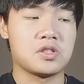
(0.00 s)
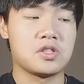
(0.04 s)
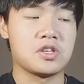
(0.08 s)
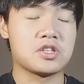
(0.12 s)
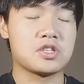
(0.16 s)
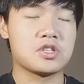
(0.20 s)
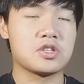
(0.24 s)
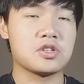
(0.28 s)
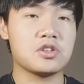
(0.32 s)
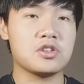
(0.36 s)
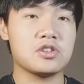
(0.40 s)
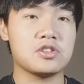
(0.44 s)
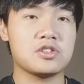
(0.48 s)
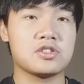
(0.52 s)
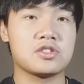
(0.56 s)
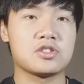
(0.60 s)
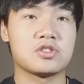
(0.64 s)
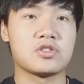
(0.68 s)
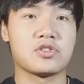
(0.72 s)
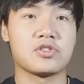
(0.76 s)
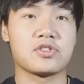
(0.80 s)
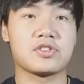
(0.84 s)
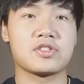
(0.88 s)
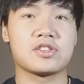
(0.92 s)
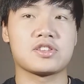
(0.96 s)
This is
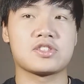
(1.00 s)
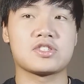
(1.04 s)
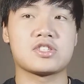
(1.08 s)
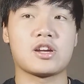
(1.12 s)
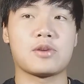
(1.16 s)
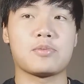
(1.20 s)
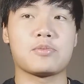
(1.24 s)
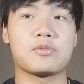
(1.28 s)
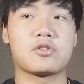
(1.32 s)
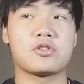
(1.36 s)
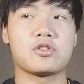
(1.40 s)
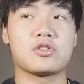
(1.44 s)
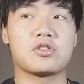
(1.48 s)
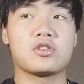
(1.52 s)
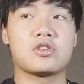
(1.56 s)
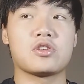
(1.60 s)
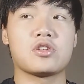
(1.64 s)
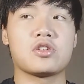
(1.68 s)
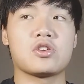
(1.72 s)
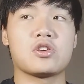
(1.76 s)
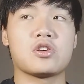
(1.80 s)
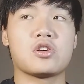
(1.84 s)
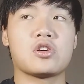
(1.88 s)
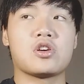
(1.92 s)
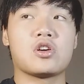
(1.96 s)
during the summer
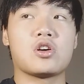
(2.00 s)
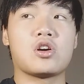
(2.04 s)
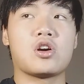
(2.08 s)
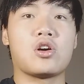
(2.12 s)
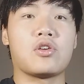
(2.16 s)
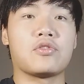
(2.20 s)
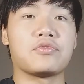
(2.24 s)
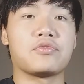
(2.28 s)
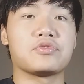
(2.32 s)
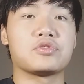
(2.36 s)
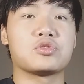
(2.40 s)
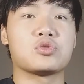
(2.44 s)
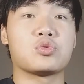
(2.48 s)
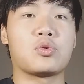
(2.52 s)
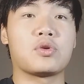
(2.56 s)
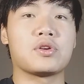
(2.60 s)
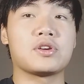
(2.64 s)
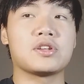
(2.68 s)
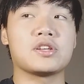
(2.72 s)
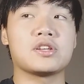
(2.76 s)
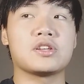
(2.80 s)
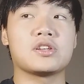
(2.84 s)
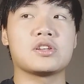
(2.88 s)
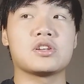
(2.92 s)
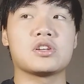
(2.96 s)
of
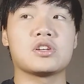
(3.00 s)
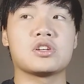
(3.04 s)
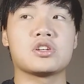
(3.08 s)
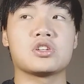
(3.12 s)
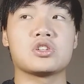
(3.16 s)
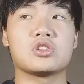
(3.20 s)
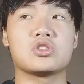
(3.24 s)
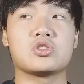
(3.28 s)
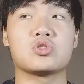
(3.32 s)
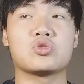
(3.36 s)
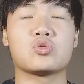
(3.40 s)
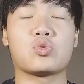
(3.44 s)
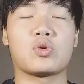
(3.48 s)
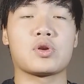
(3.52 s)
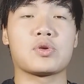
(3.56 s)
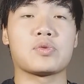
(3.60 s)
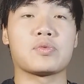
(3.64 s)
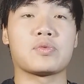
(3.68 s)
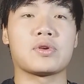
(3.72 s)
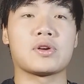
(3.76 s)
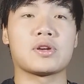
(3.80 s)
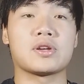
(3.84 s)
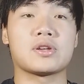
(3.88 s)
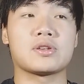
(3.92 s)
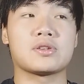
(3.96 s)

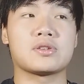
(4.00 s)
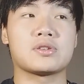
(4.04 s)
2021.